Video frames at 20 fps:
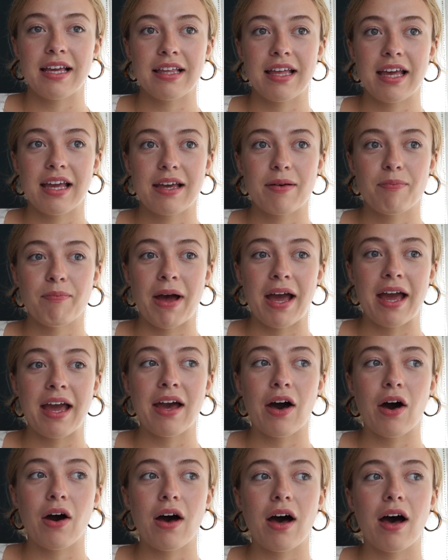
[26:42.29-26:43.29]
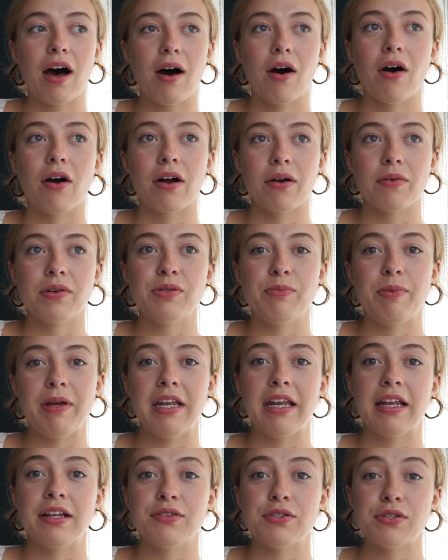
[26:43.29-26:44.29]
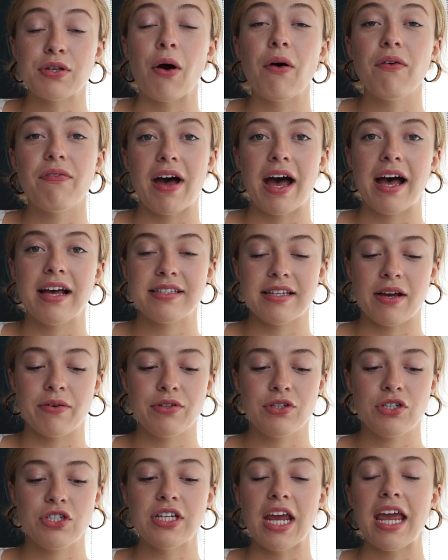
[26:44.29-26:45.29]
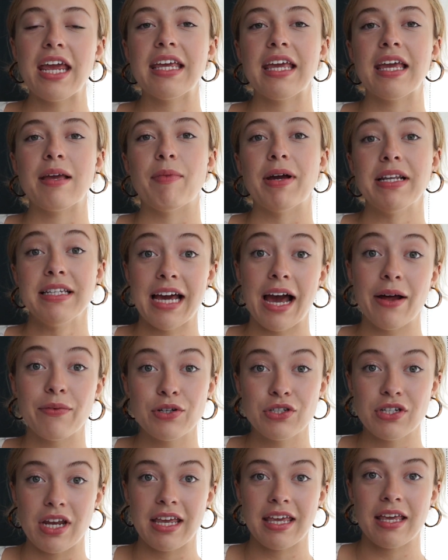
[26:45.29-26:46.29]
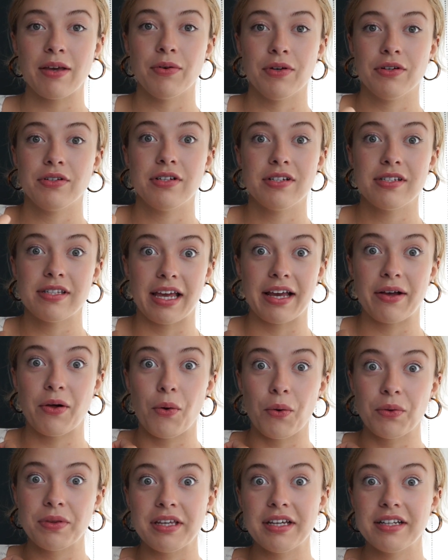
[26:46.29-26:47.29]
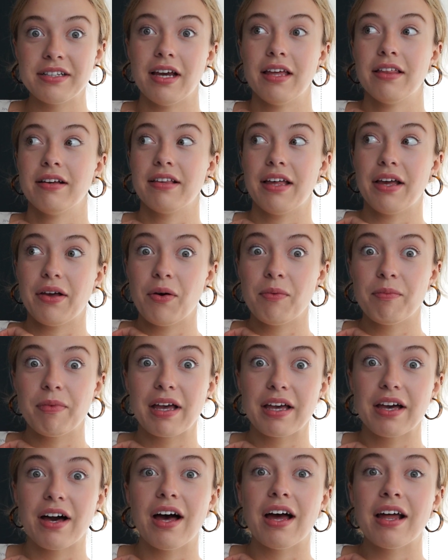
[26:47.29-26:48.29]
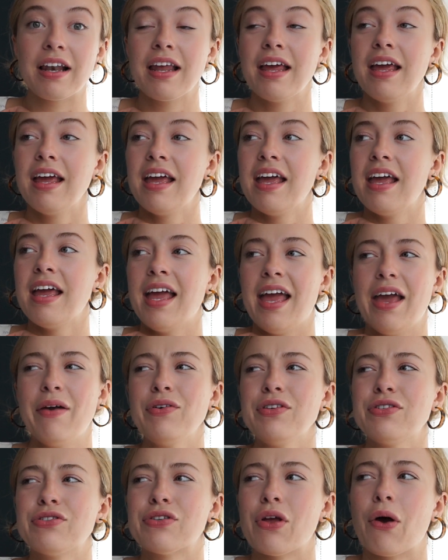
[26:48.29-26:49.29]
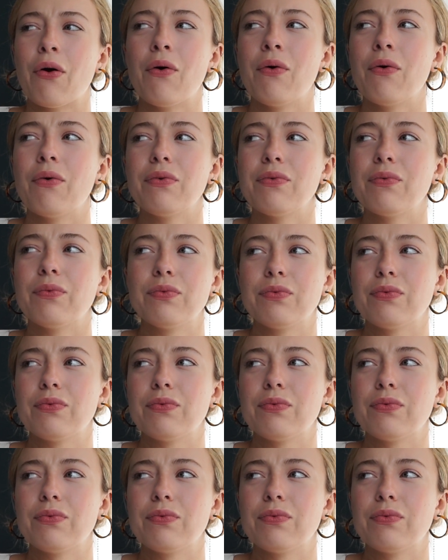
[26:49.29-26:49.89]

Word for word: Like my heart was beating so fast. I was shaking. My dad was shaking. We were just like holding each other like, oh my God. It was so